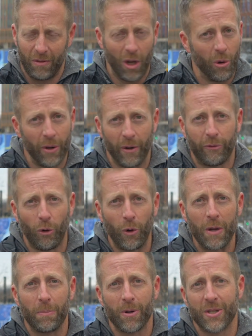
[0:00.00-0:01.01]
lower than
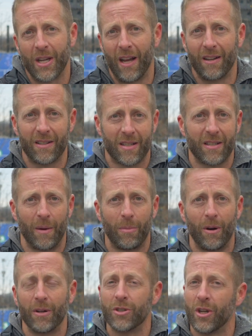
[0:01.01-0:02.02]
40% in
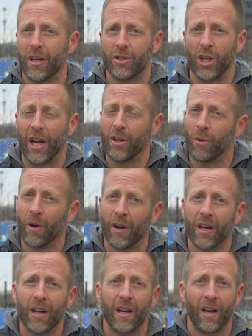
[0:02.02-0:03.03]
December and
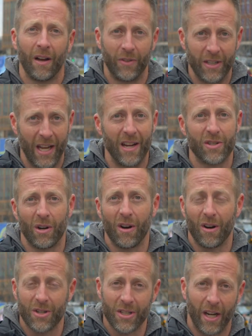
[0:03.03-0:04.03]
January of the days
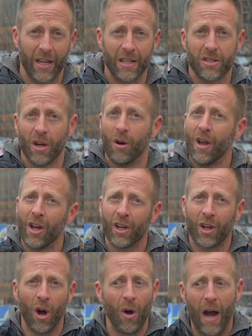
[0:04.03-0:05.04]
are sunny. So
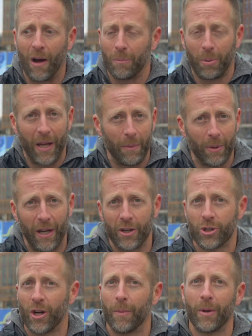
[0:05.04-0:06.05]
go out, plan a trip,